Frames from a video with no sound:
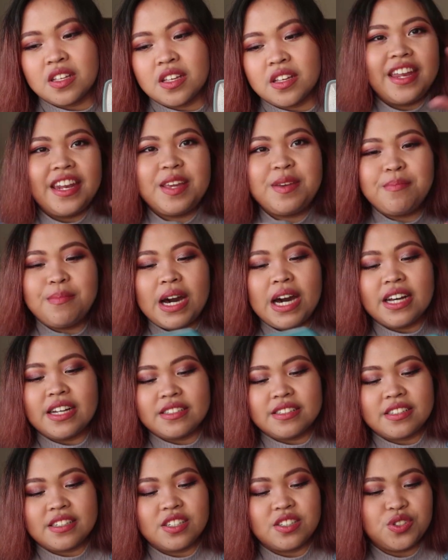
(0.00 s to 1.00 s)
any
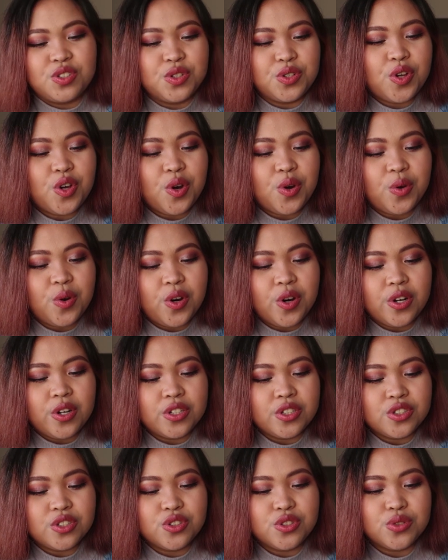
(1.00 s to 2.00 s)
mask to go
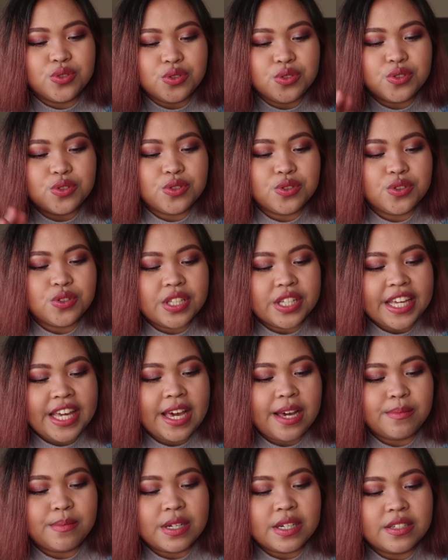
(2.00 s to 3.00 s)
on to the
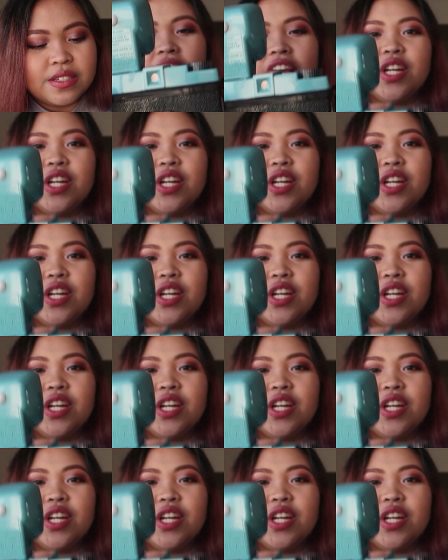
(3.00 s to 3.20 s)
camera.